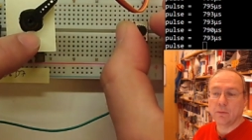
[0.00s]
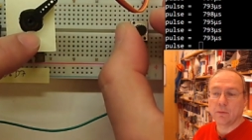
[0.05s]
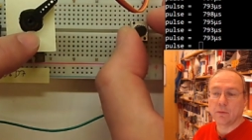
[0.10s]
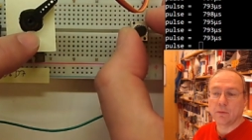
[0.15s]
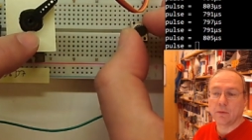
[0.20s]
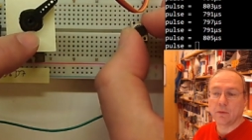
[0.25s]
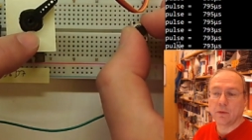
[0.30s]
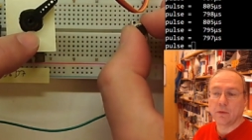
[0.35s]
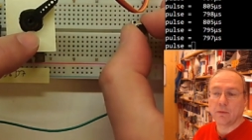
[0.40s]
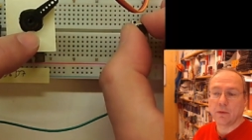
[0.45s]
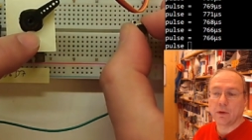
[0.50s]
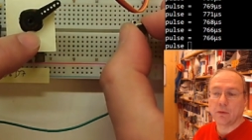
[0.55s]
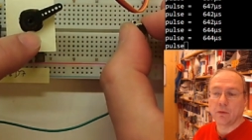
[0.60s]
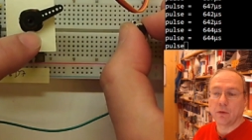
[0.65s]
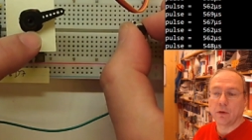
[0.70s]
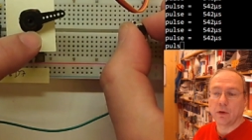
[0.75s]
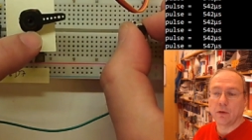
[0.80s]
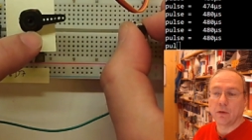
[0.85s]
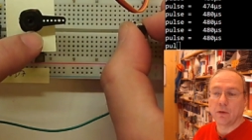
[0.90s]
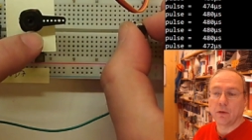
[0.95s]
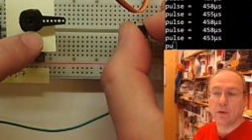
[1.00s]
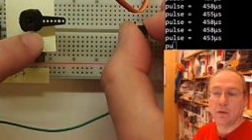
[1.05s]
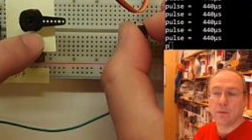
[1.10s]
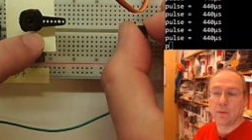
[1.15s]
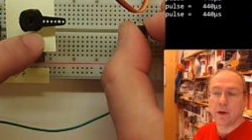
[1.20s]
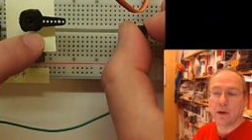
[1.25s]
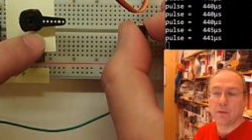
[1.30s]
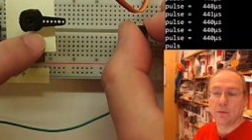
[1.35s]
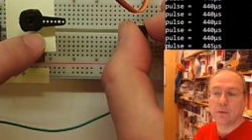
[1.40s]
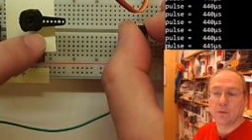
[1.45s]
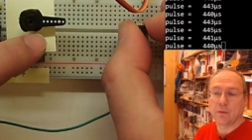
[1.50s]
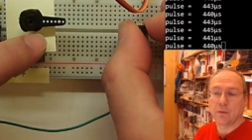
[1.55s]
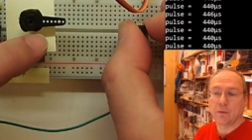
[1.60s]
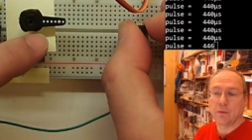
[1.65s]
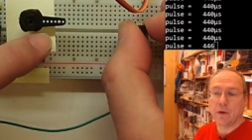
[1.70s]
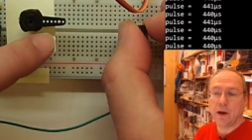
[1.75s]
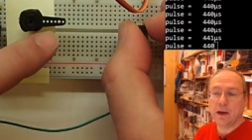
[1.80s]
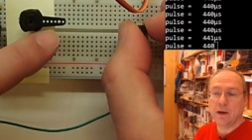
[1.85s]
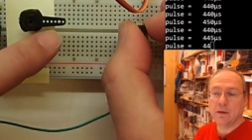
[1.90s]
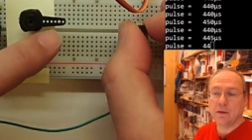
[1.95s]
So if I turn it all the way to the
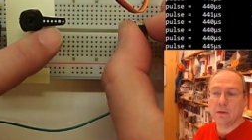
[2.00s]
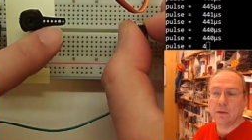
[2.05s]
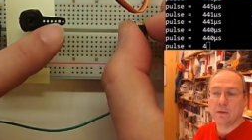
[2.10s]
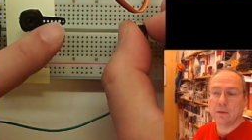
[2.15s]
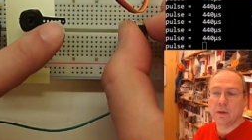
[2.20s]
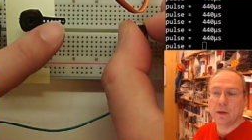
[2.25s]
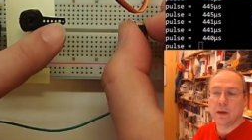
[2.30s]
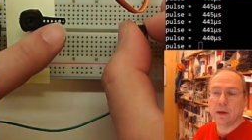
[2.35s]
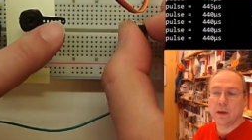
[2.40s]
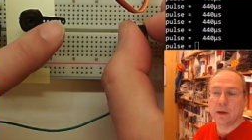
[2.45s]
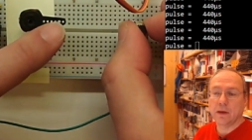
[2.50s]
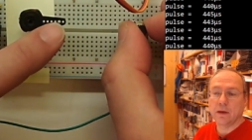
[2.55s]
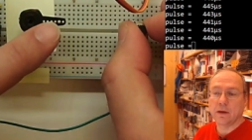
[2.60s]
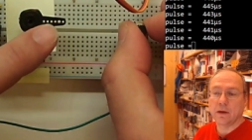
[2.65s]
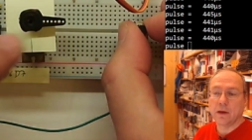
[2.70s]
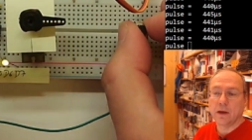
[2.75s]
right, the